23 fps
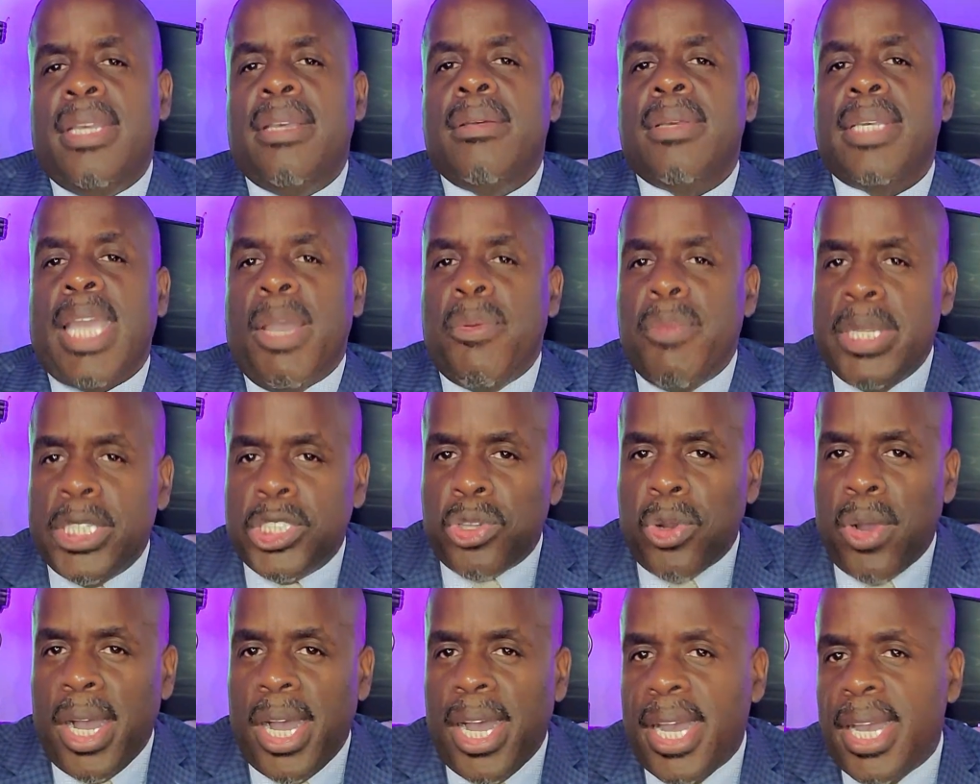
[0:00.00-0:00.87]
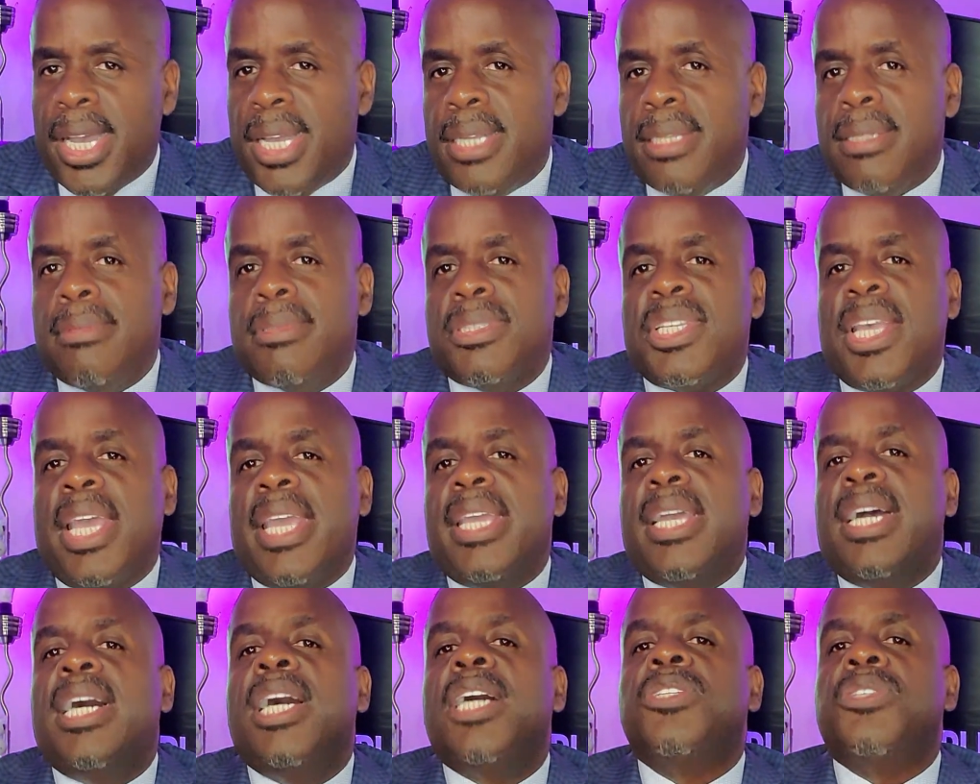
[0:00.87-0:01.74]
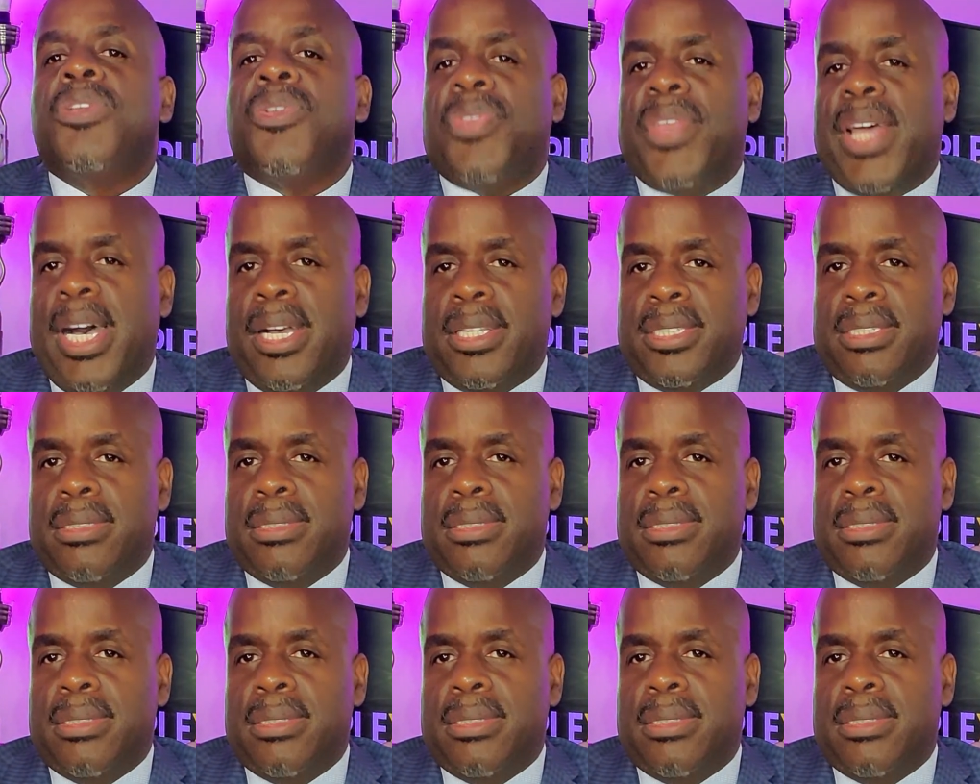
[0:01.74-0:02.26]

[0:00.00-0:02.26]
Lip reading: Can we try, say, $100,000,